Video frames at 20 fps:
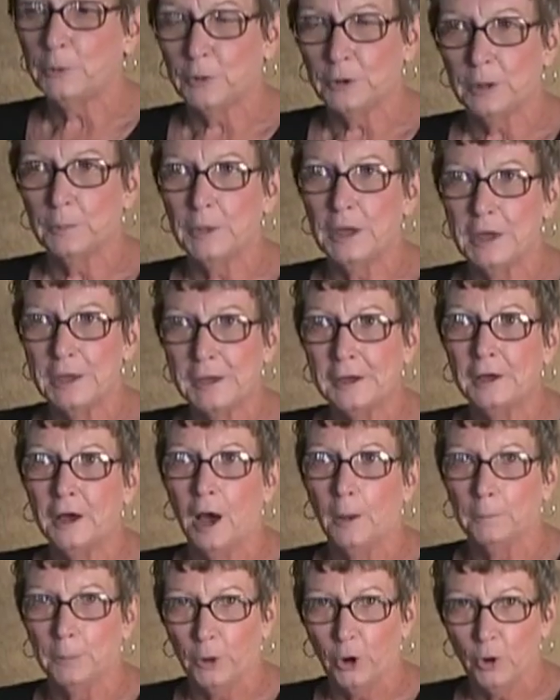going to make
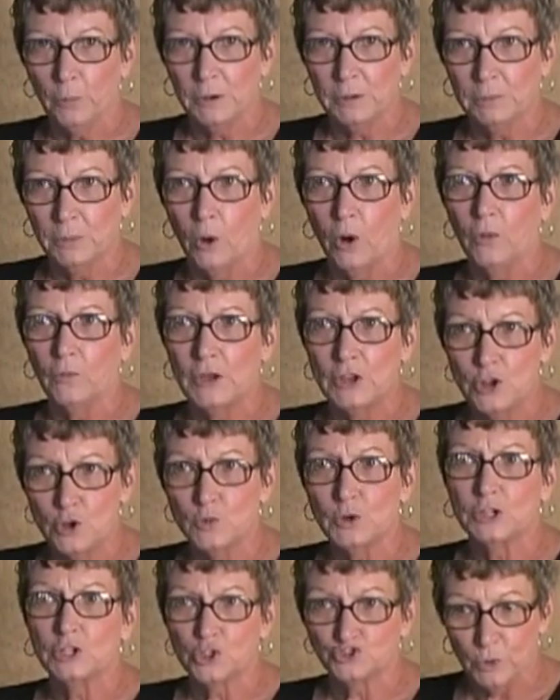a bourbon ball that you
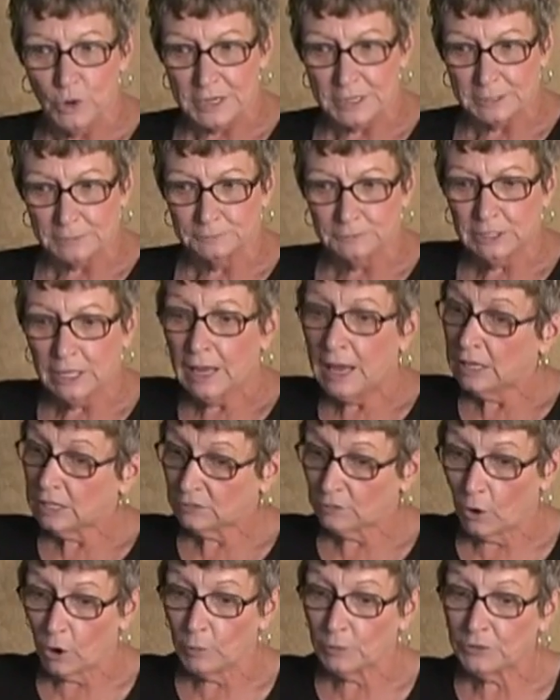can drink.
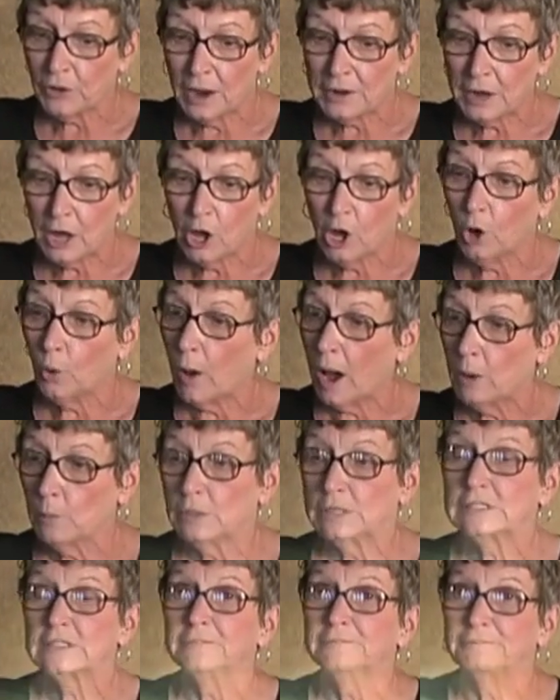As far as I know, I
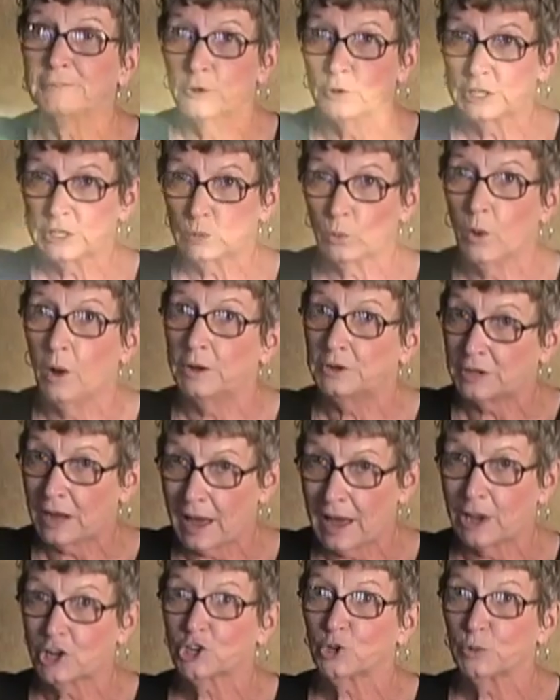was the first one
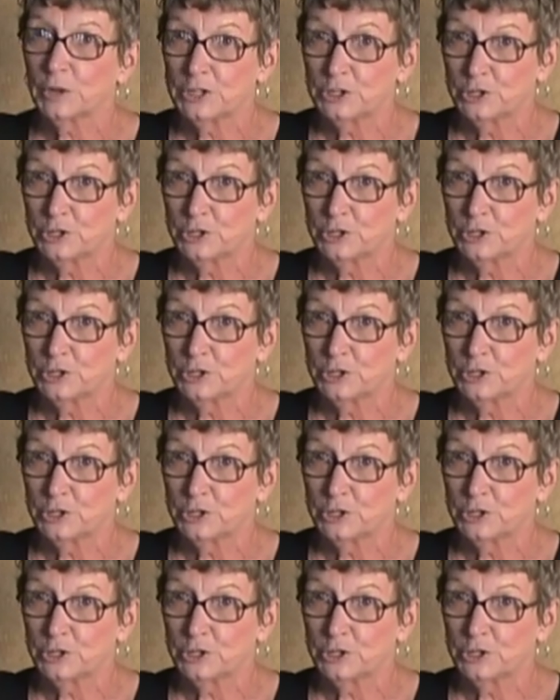to actually